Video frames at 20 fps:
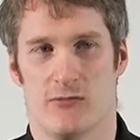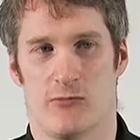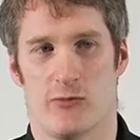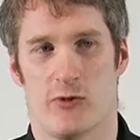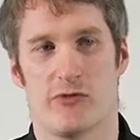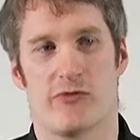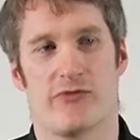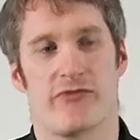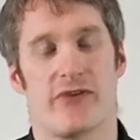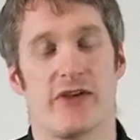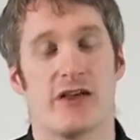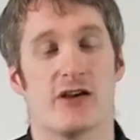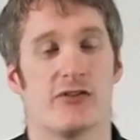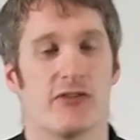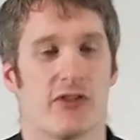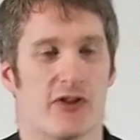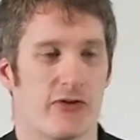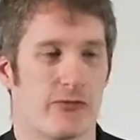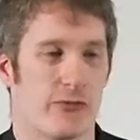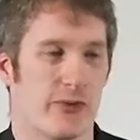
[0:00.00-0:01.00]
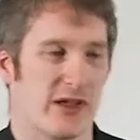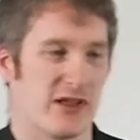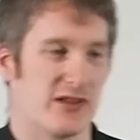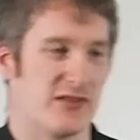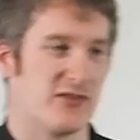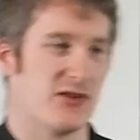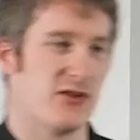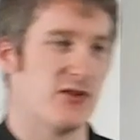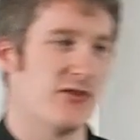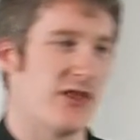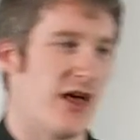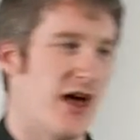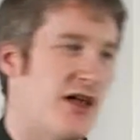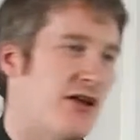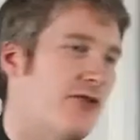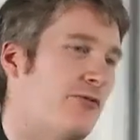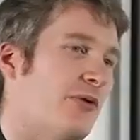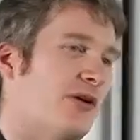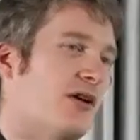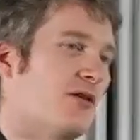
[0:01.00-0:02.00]
We feel that if we can do that
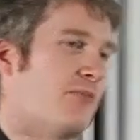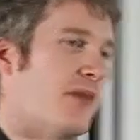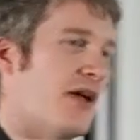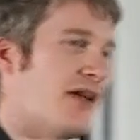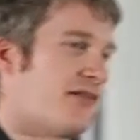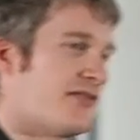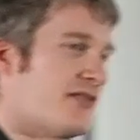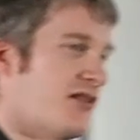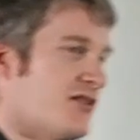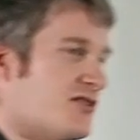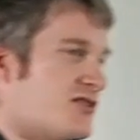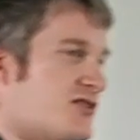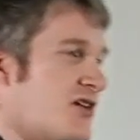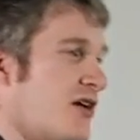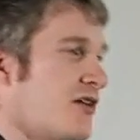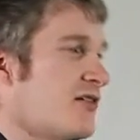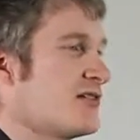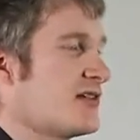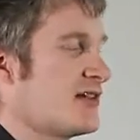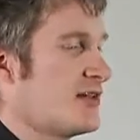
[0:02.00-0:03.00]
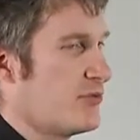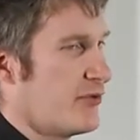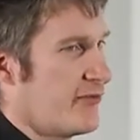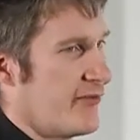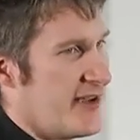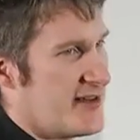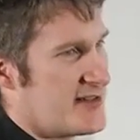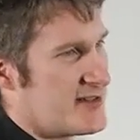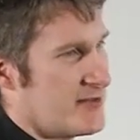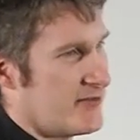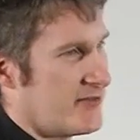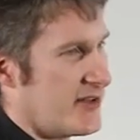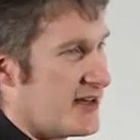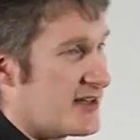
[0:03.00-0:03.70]
and if we can make search totally pervasive,